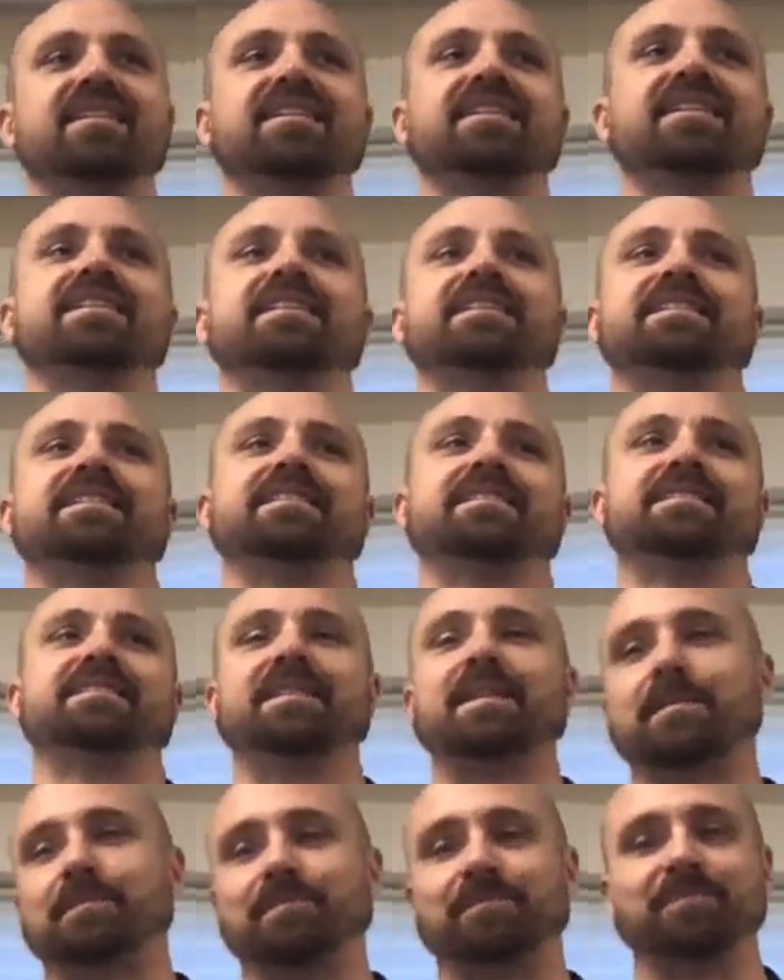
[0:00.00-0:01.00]
Yeah. No.
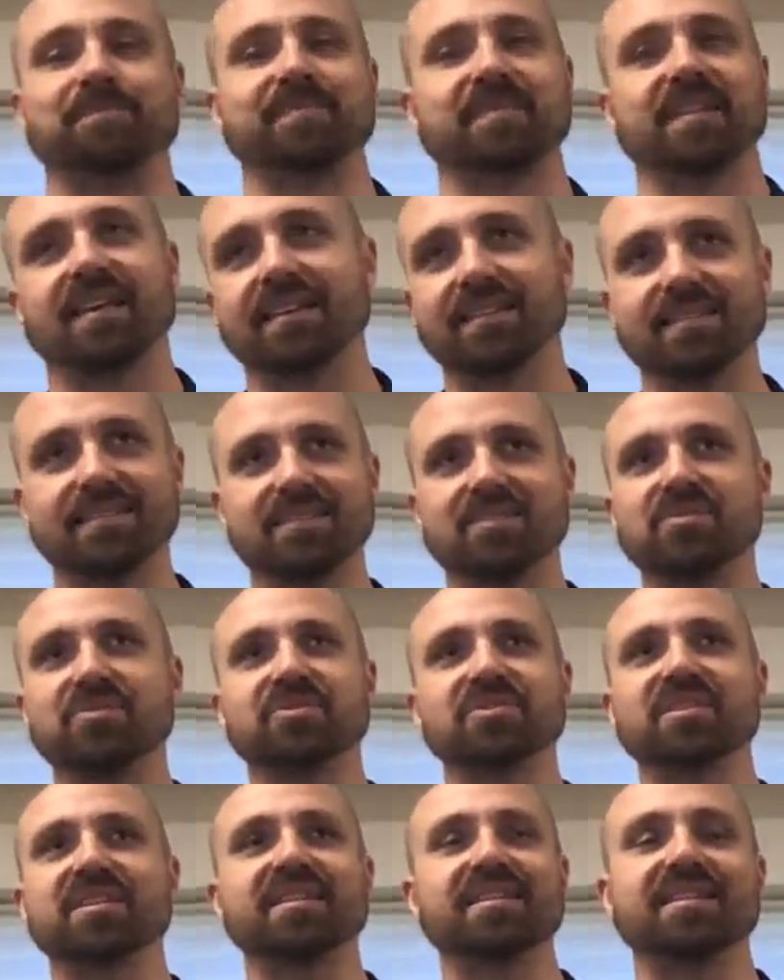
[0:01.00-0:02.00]
And
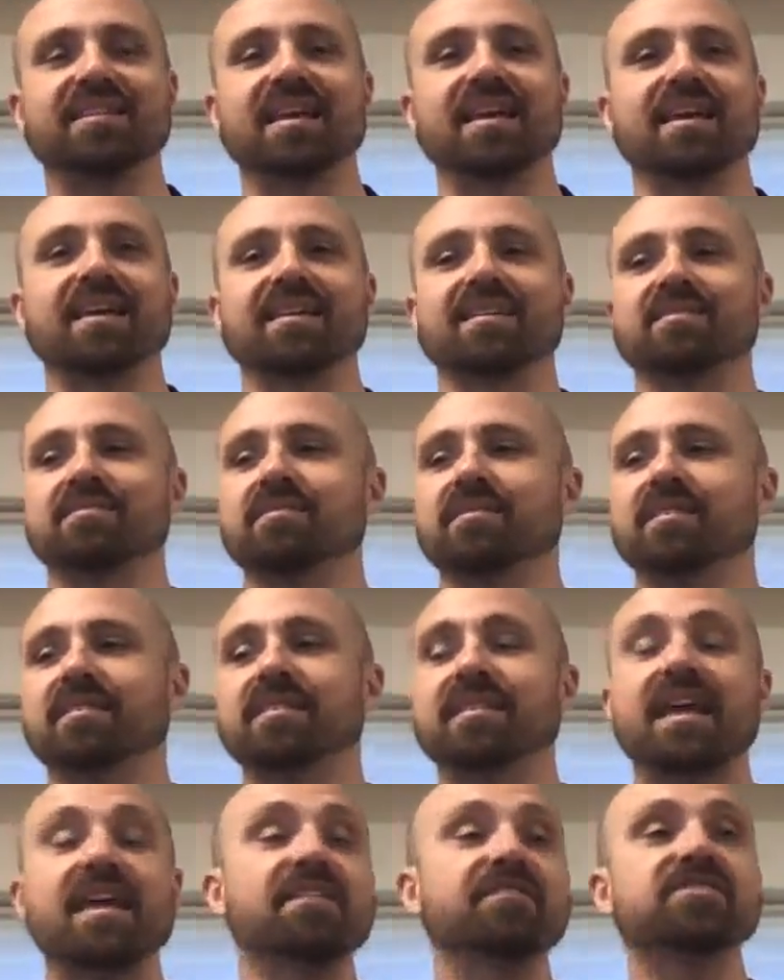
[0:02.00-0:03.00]
usually
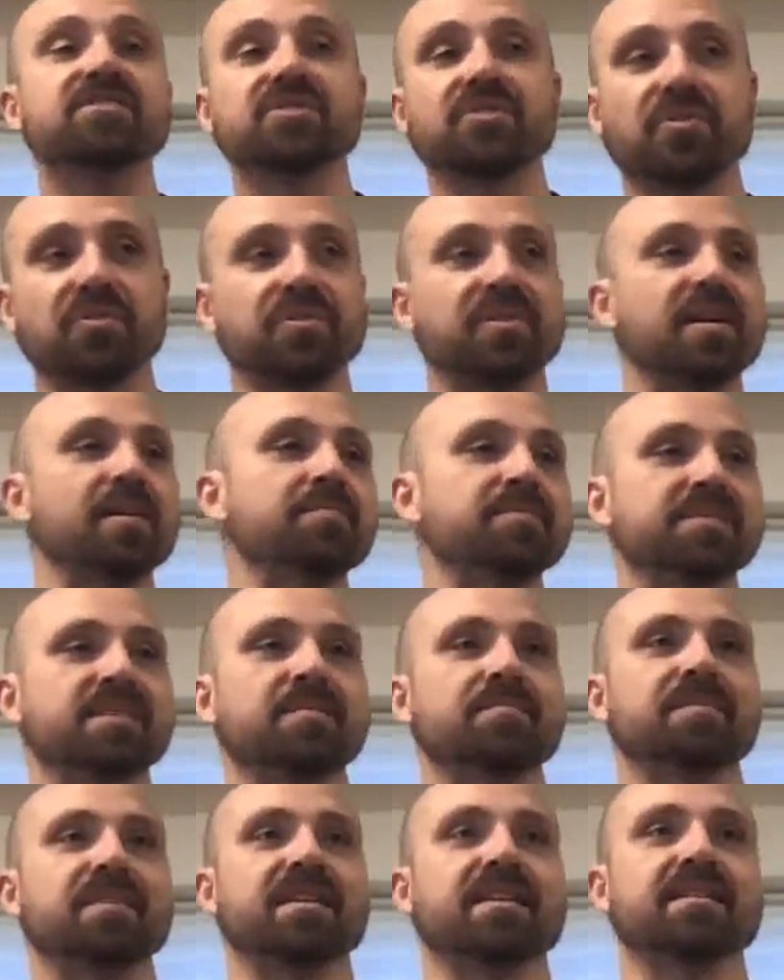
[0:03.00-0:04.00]
they've screwed up
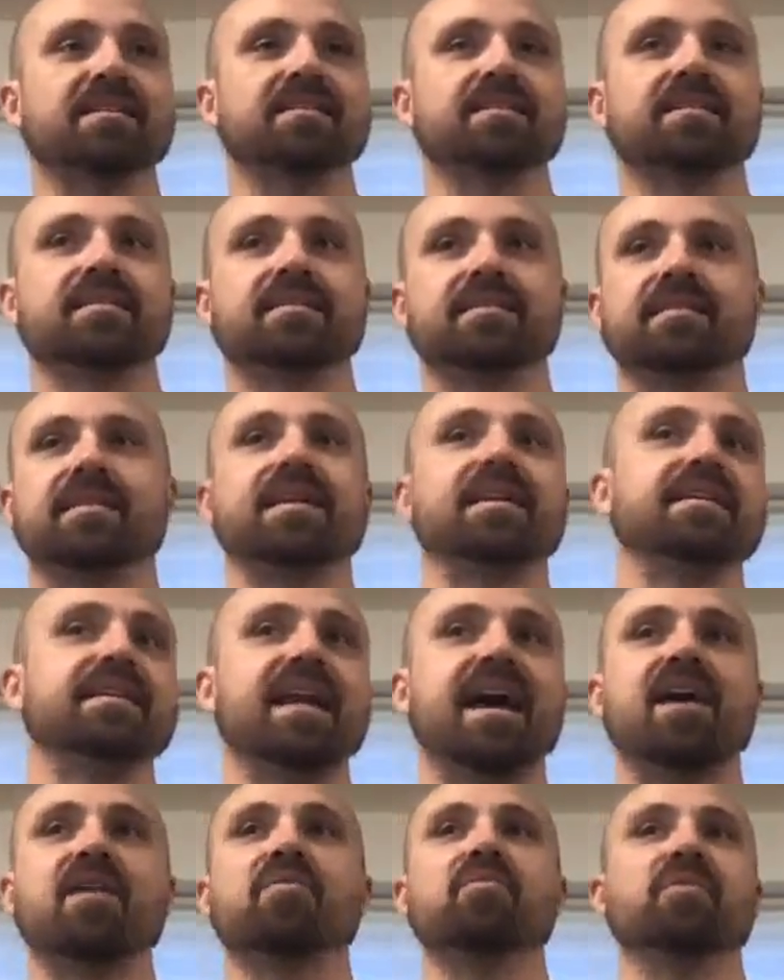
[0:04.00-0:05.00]
something. They
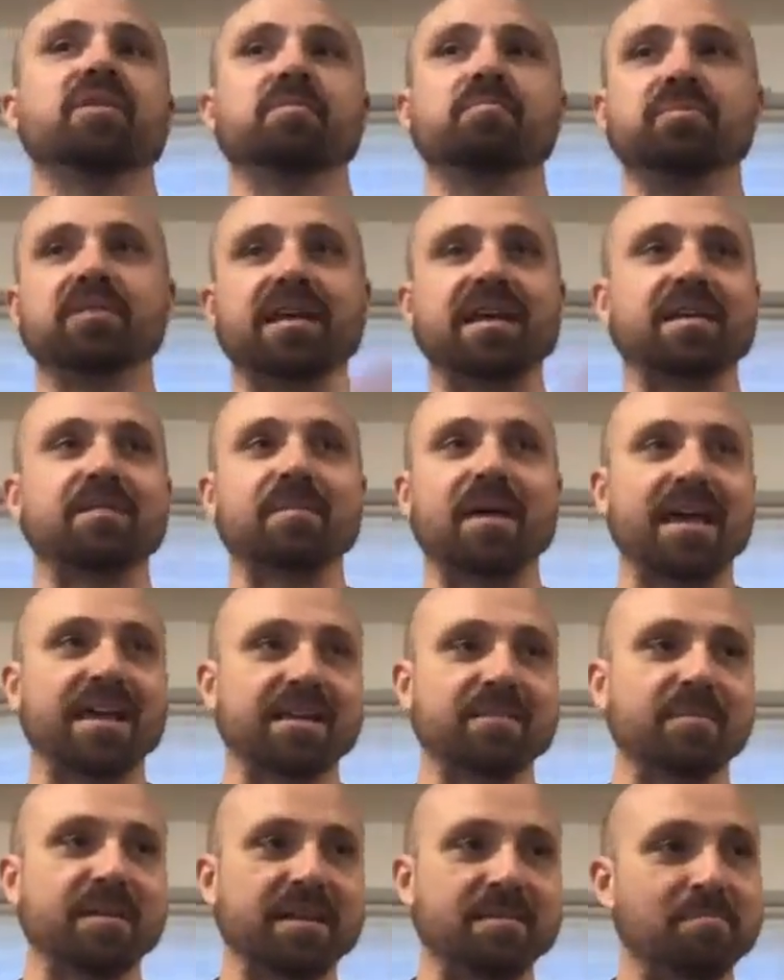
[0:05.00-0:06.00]
now want to blame
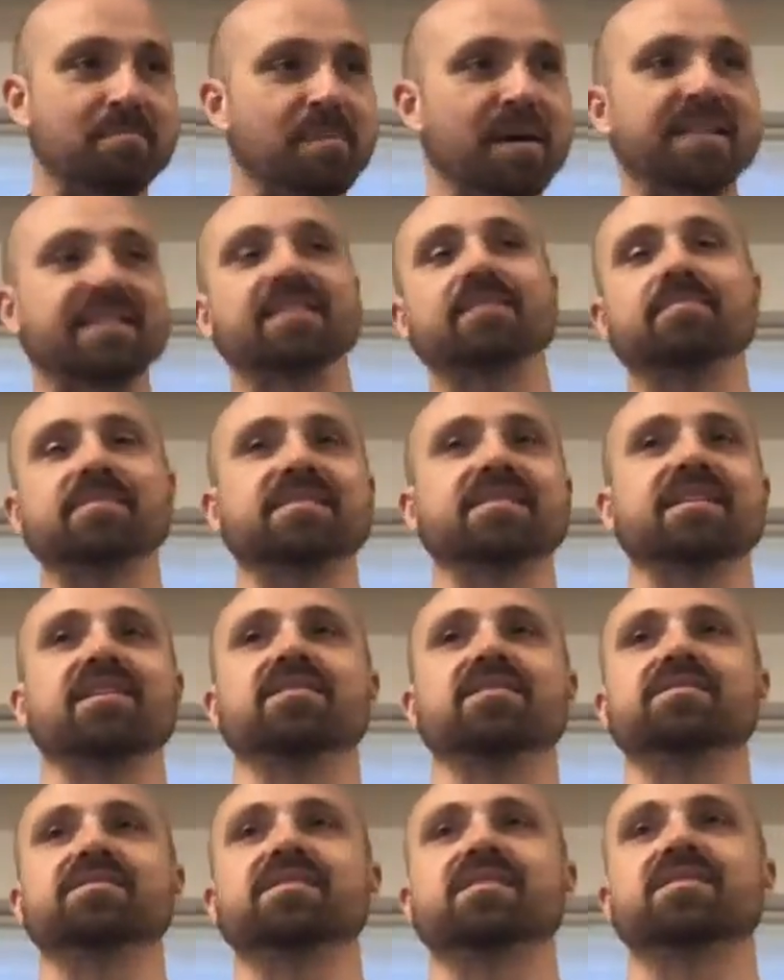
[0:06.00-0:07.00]
anybody but
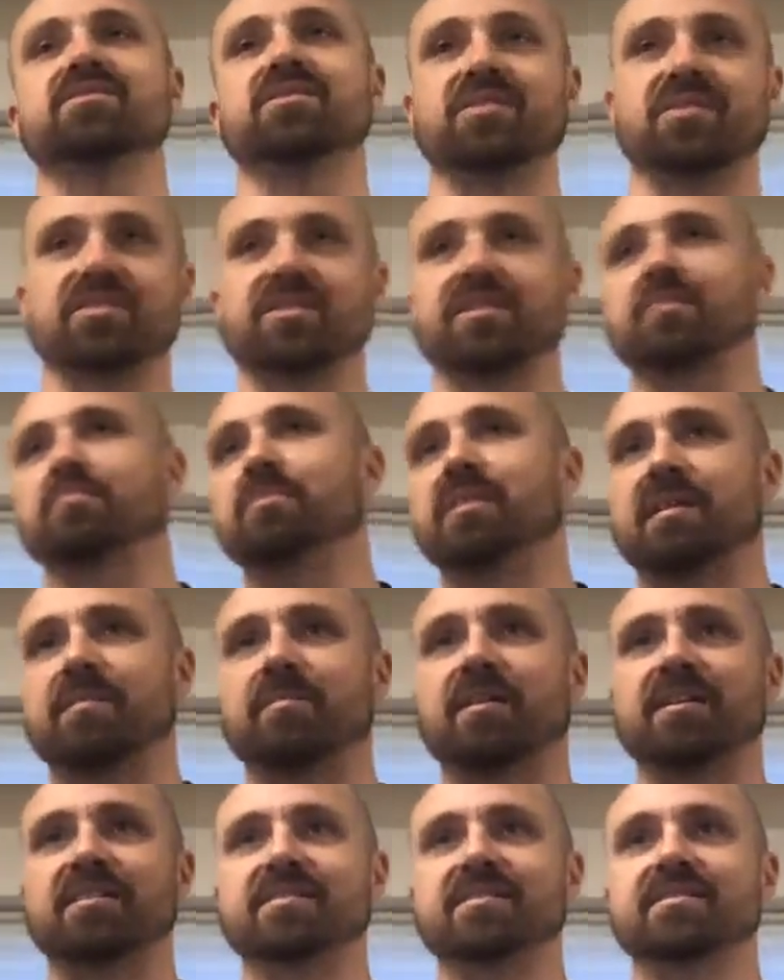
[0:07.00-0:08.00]
themselves, so they're going to blame
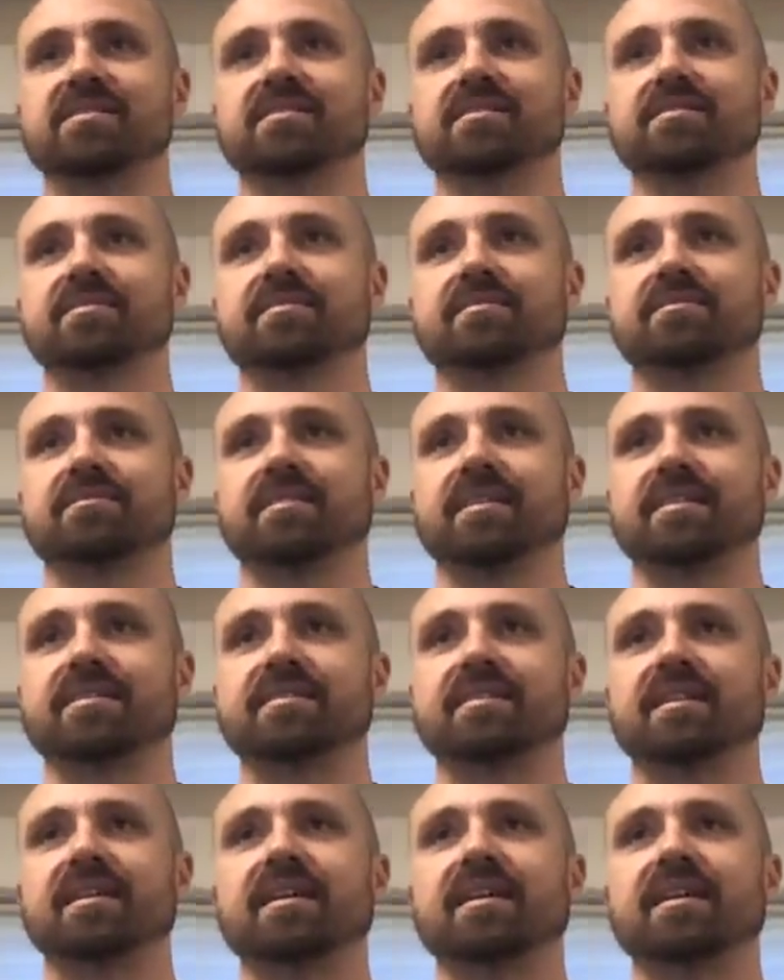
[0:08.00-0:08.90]
us, right?